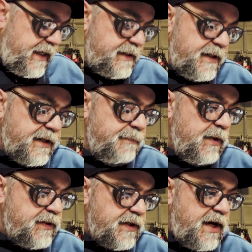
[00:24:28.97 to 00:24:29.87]
it's the
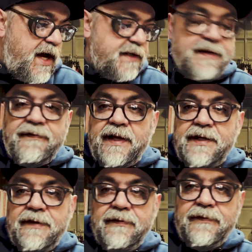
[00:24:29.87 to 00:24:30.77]
most cost
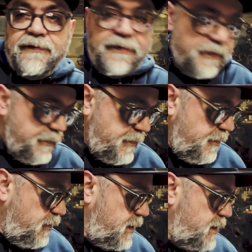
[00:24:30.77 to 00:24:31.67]
effective.
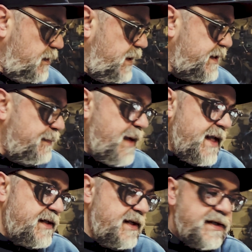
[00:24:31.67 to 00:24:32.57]
Let's
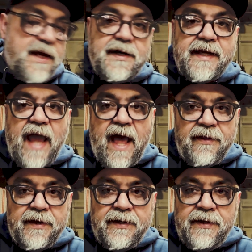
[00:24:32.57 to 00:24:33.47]
base this on a
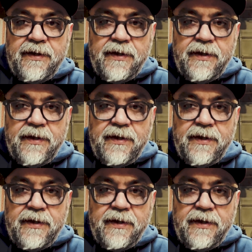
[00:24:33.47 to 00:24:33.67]
gallon